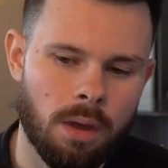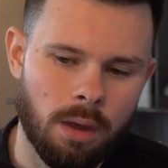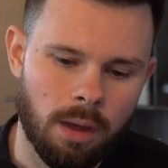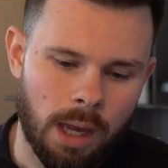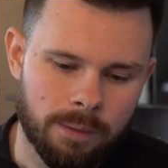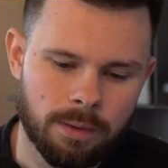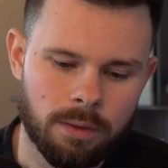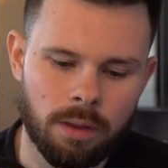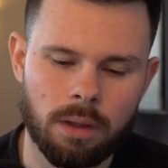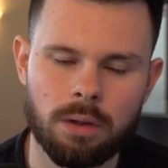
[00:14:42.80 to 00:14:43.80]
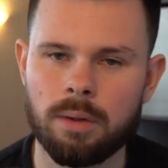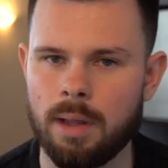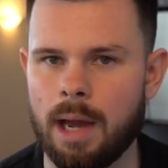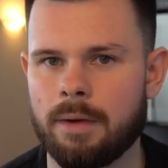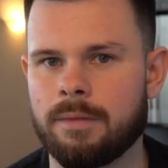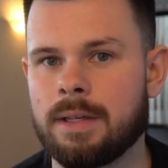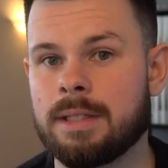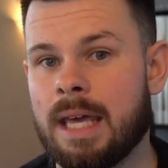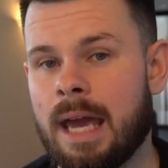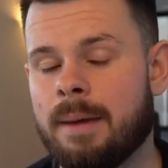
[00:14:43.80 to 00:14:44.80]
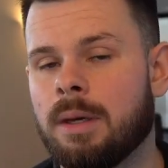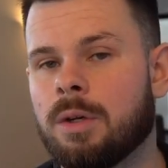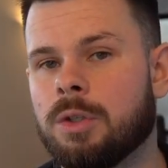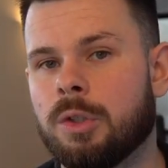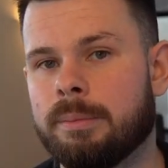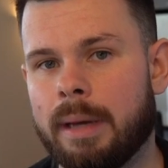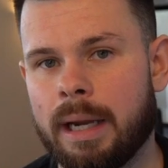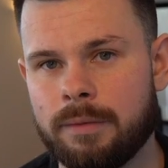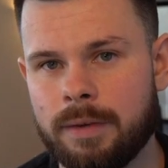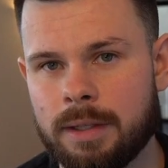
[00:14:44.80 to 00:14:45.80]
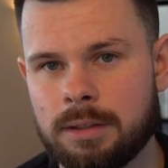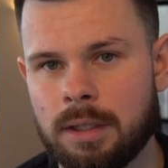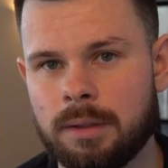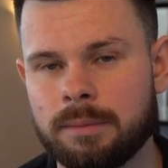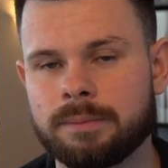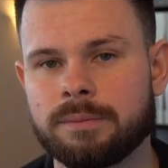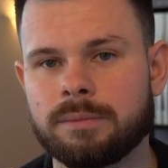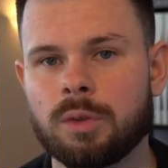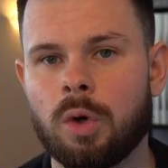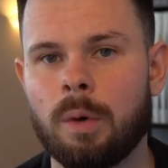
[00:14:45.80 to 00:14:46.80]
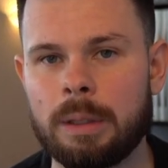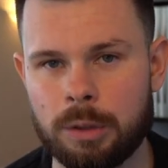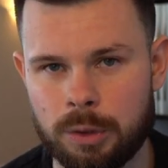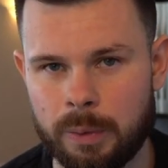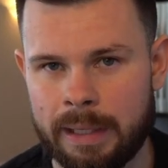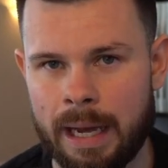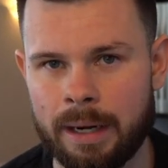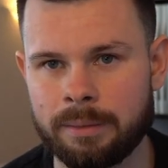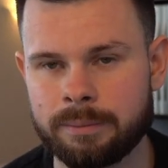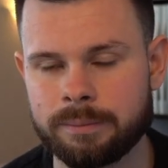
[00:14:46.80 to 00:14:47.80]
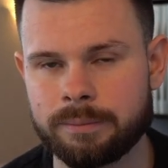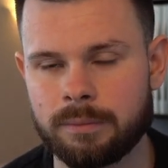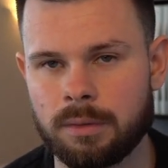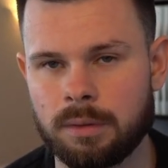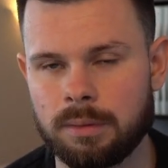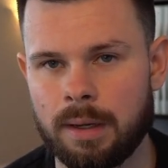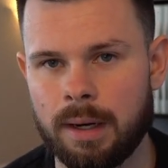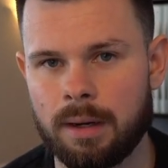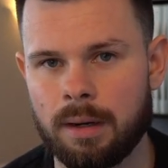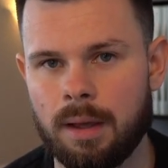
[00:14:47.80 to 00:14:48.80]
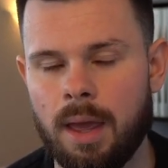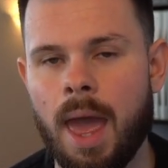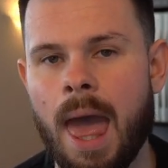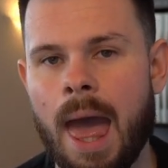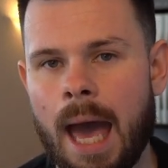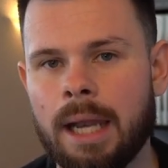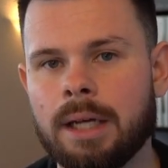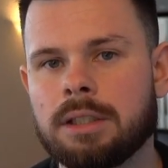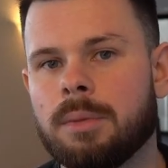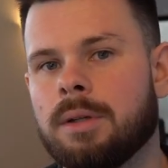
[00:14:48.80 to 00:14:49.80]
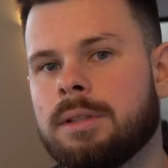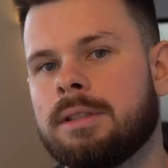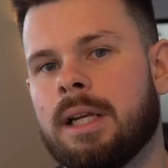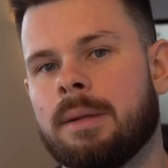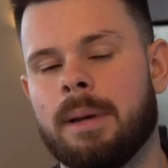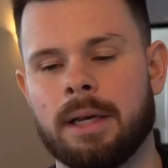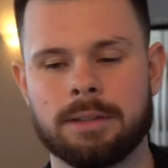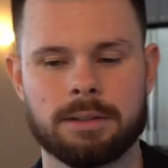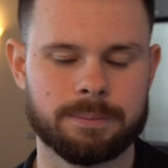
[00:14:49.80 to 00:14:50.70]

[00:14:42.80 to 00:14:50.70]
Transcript: Everything in your life is there because you manifested it, because you allowed it, right? Alex Hormozi said it best.